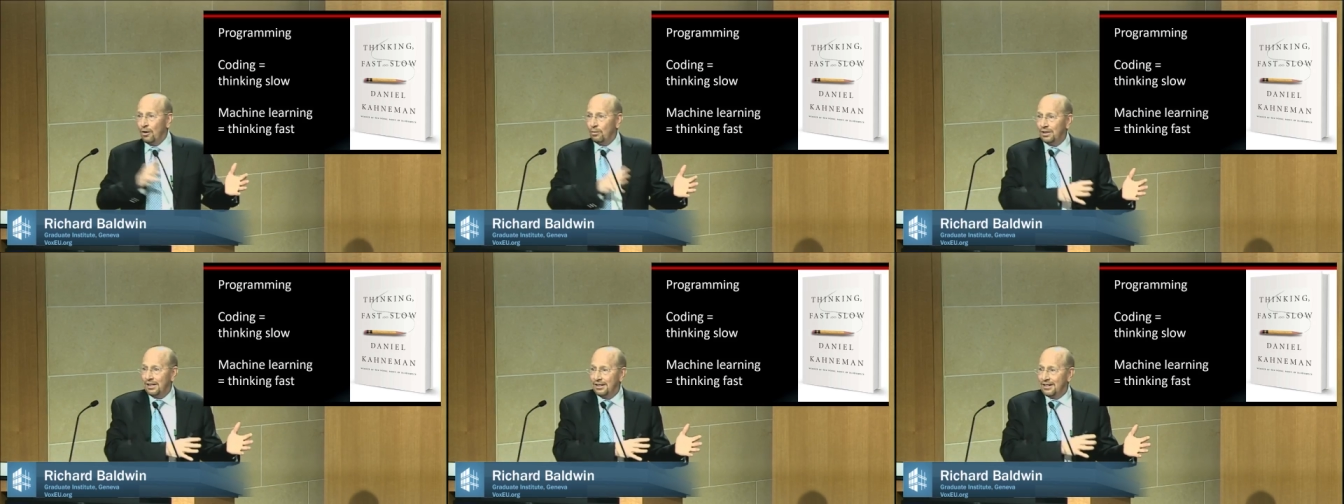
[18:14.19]

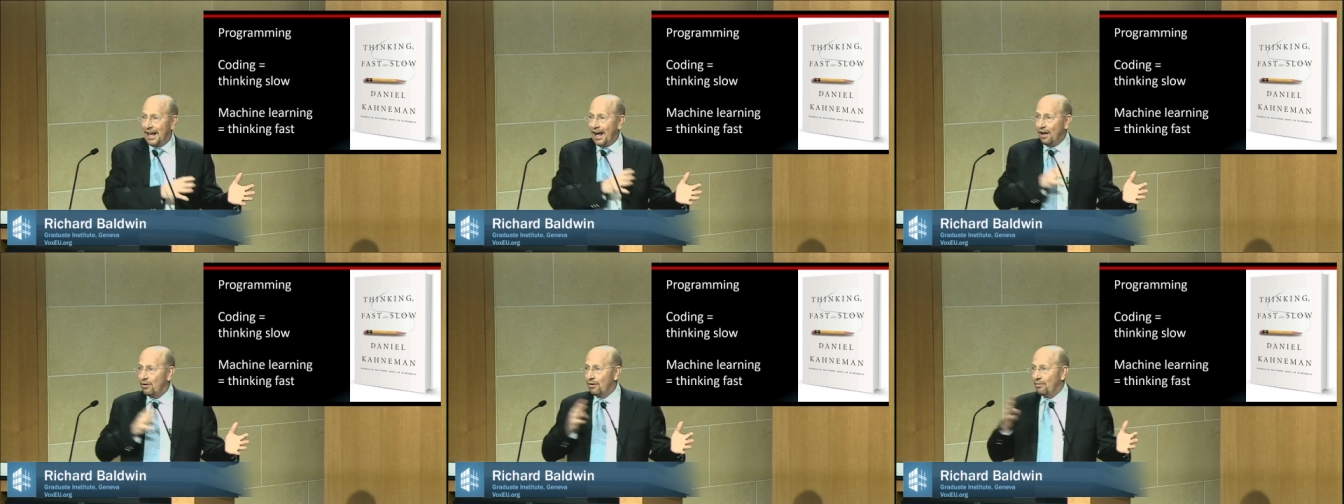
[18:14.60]
with these
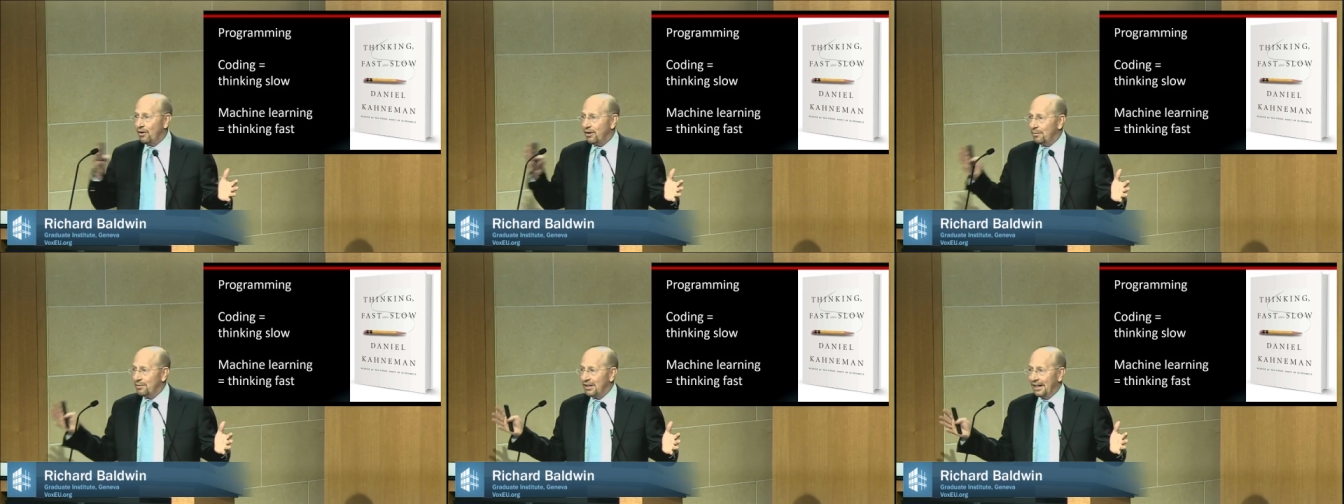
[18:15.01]

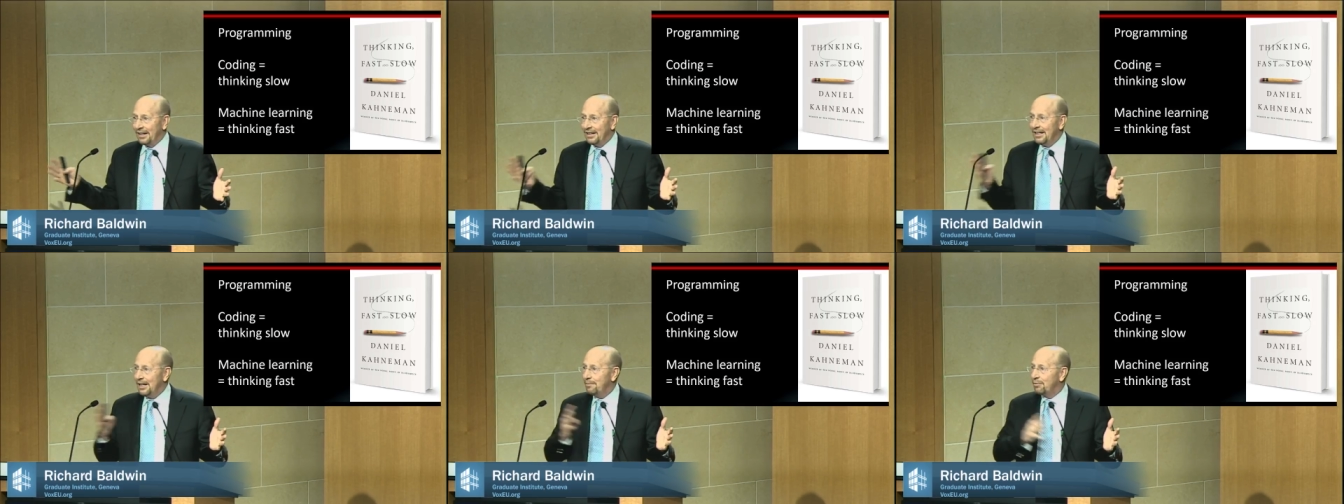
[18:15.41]
algorithms
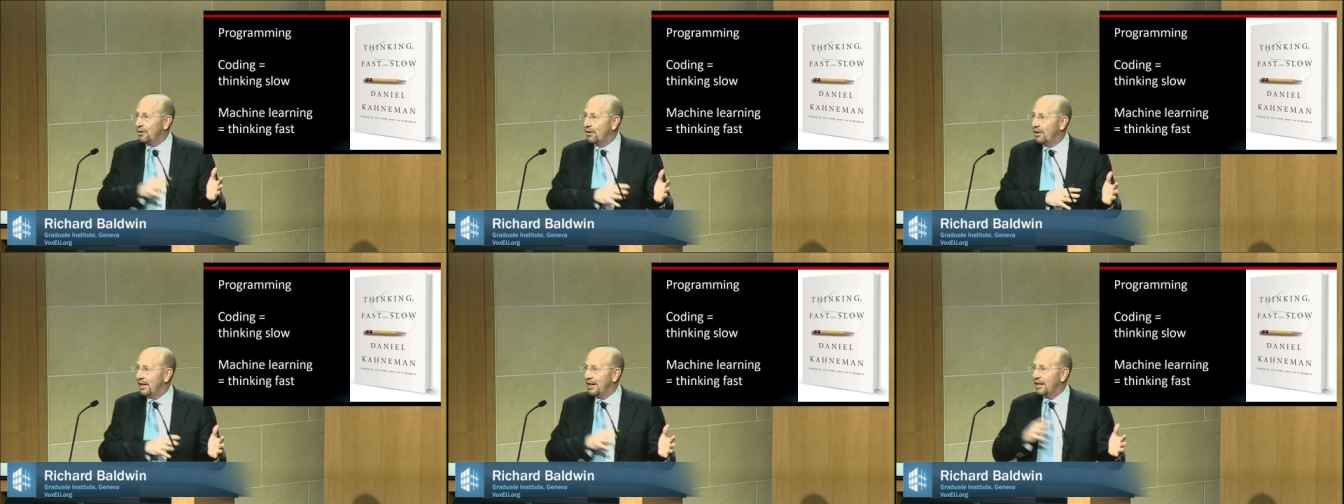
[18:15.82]
like deep
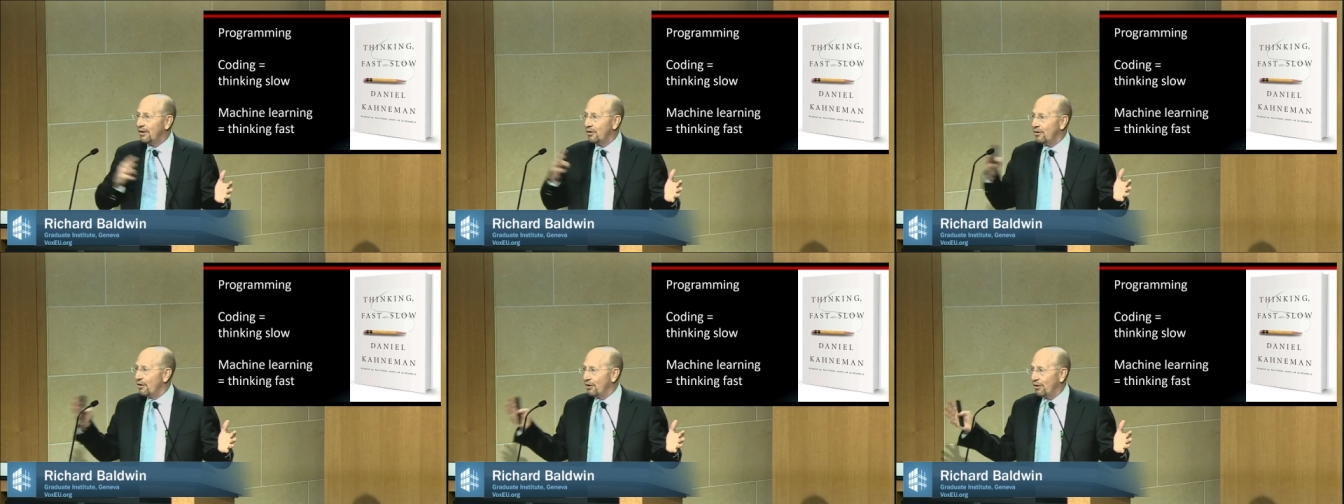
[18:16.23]
learning
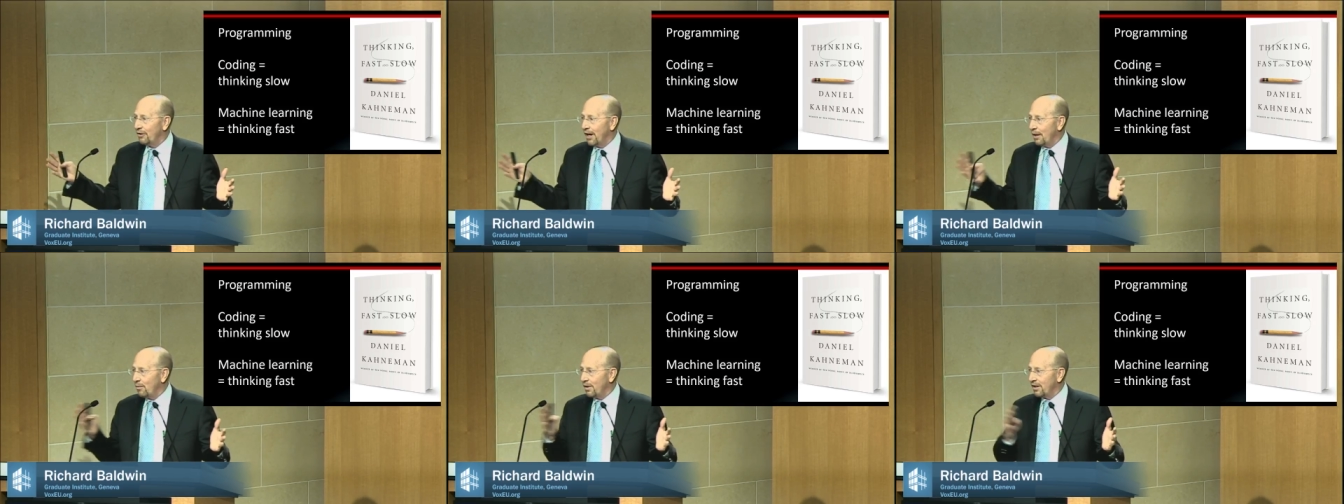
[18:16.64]
or neural
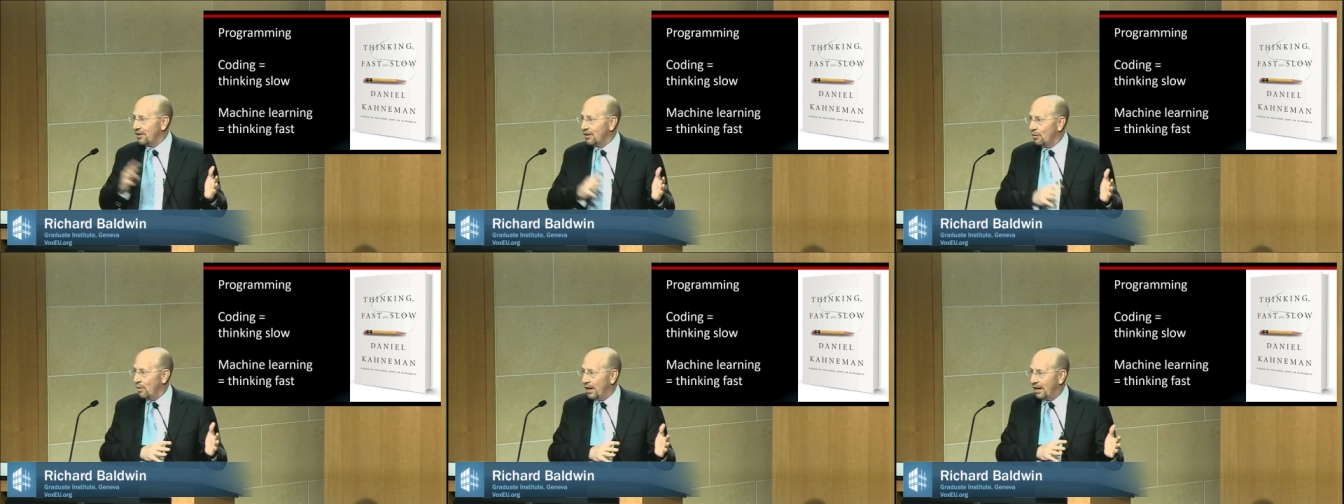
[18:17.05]

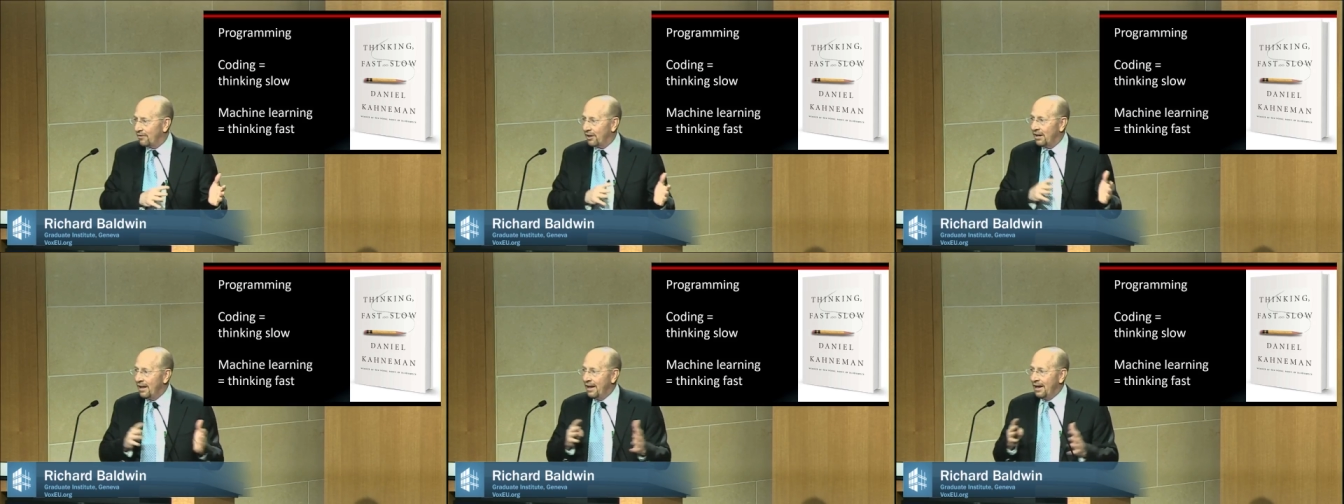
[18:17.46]
networks or
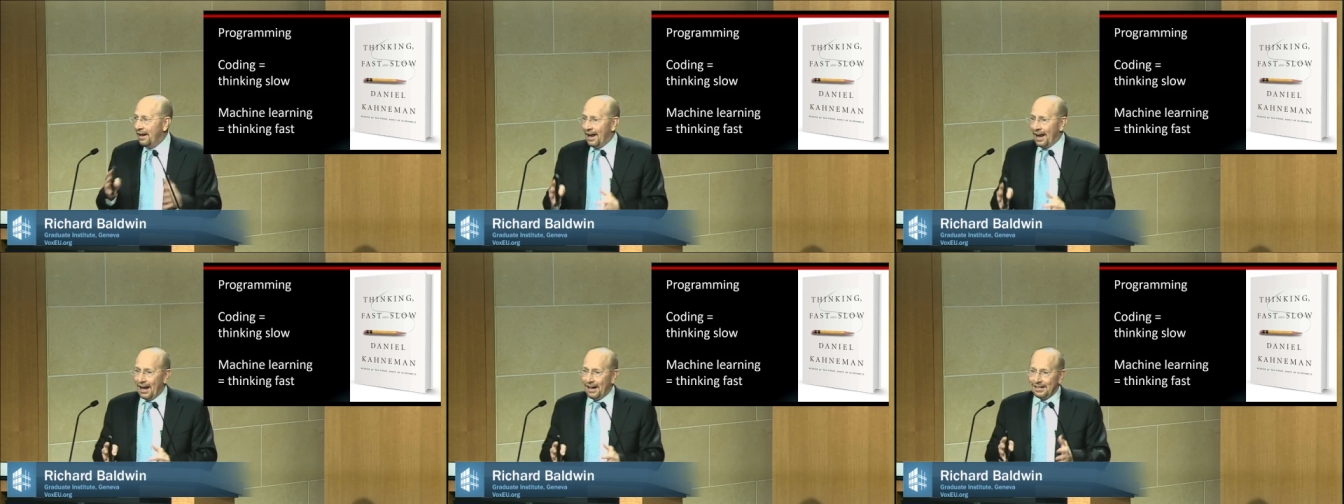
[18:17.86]
whatever.
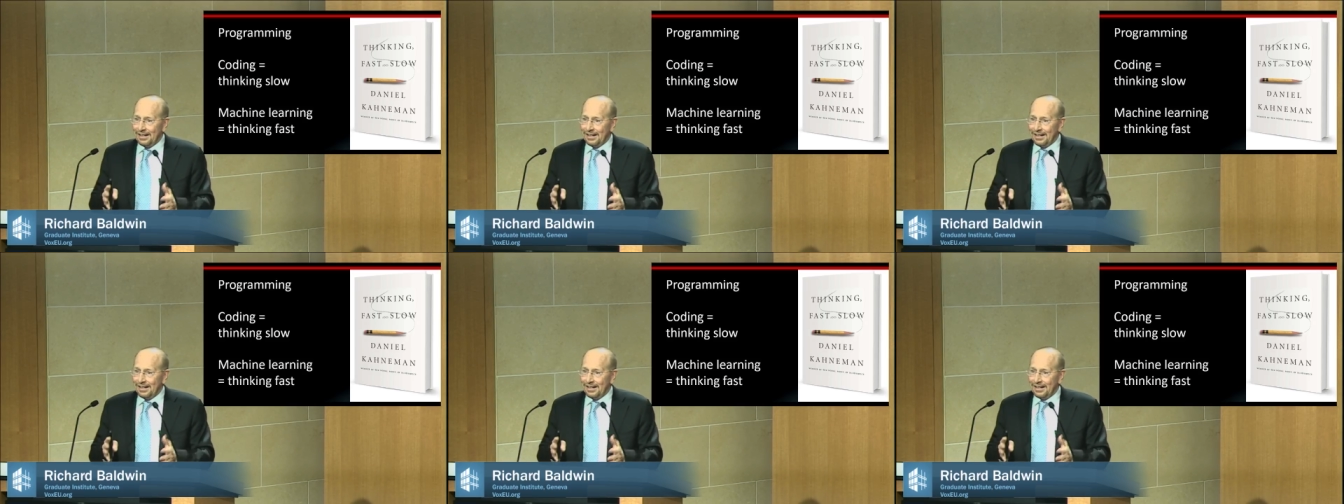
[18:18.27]
And